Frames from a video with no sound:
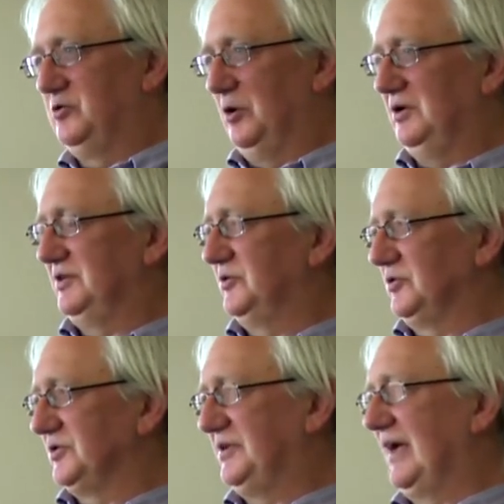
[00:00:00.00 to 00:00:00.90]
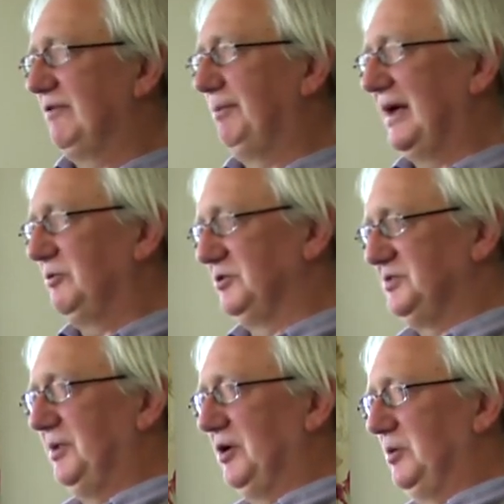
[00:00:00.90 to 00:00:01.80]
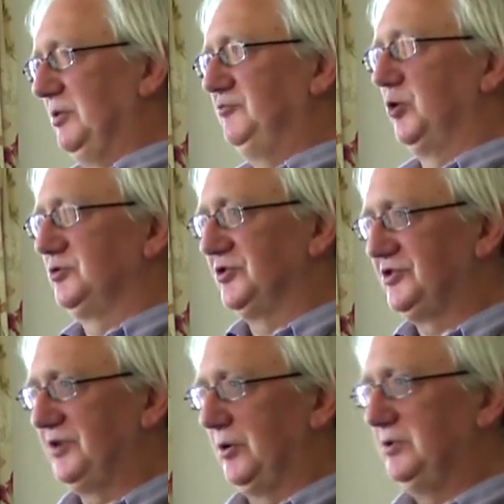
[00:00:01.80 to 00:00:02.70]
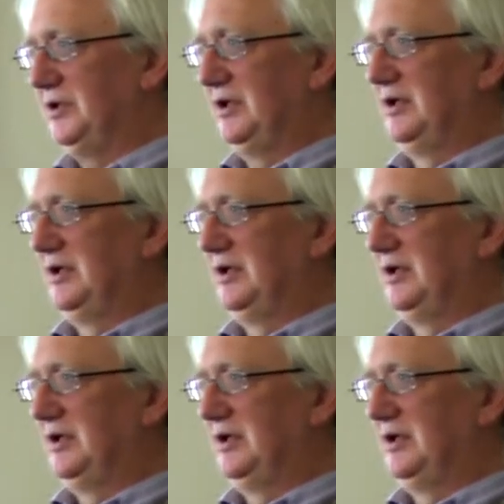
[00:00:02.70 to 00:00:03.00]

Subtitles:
Julian has also never met or spoken with Roger Stone.